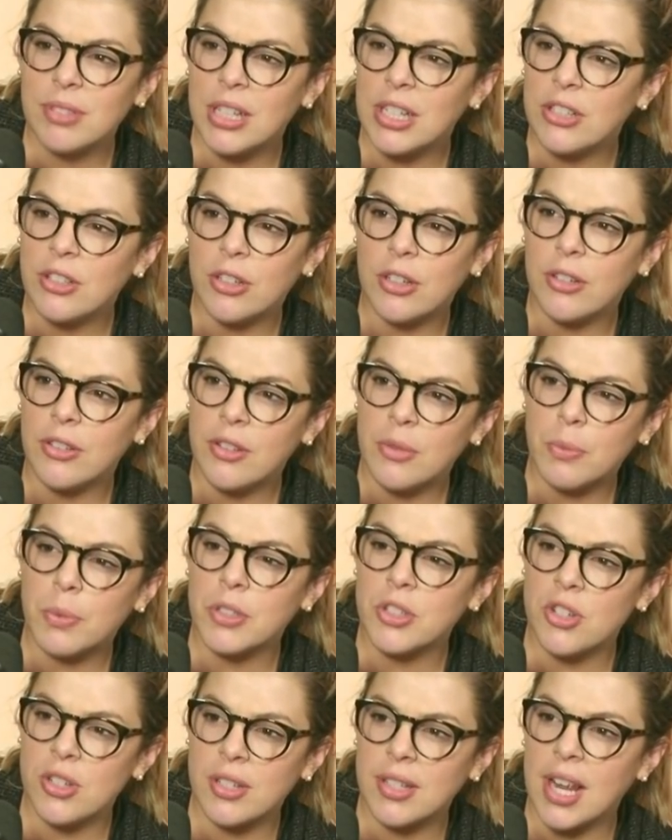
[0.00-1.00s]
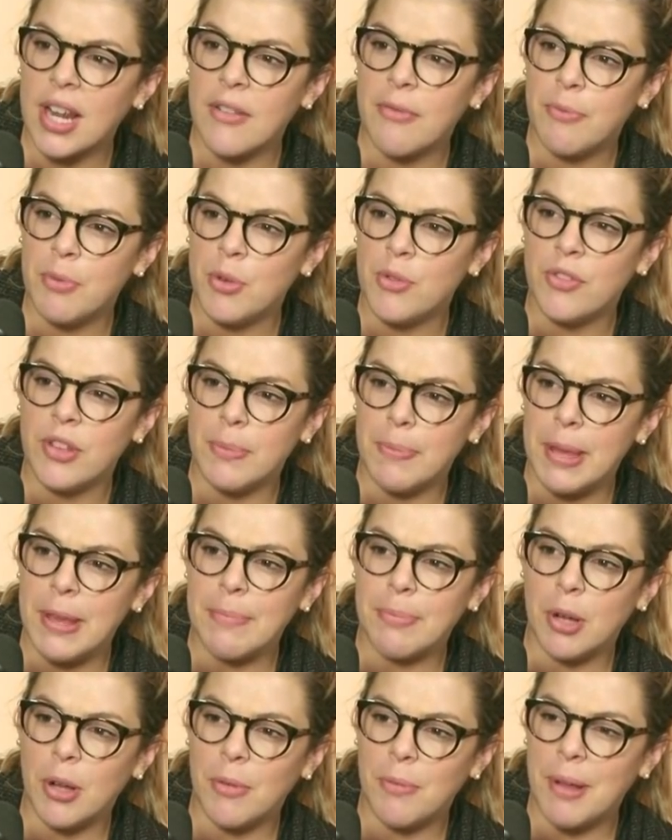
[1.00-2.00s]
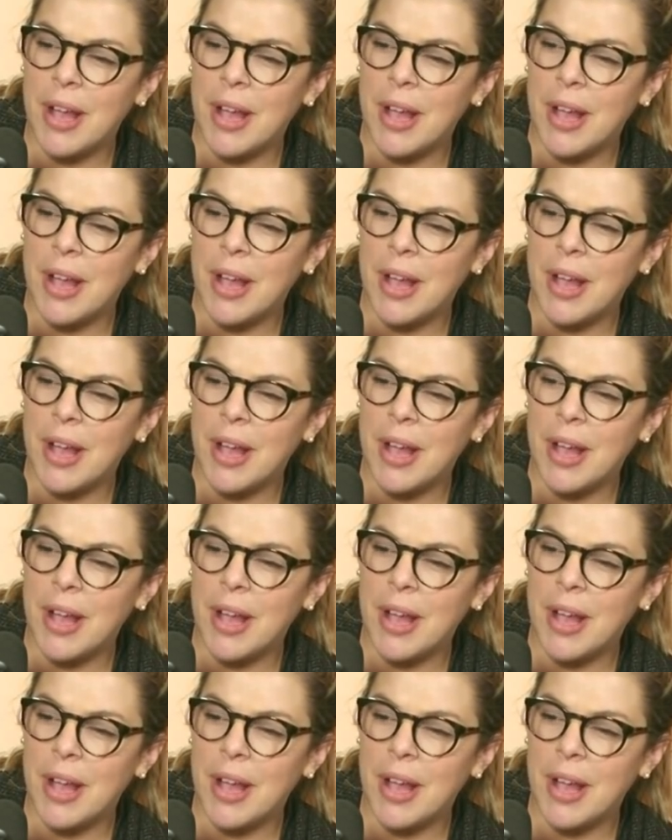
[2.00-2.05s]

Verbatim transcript: we're just kind of movie people.